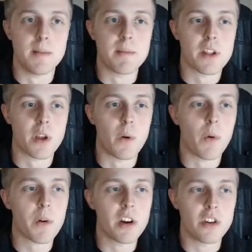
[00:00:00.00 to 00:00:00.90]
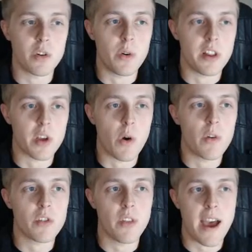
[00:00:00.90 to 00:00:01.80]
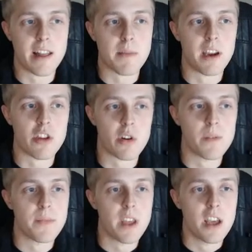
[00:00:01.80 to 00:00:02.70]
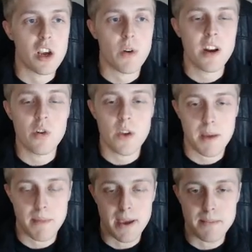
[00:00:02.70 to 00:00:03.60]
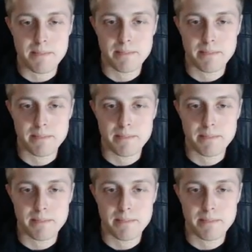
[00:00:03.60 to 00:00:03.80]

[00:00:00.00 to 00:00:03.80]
So what we're going to do is go over to the ads manager, create a new campaign,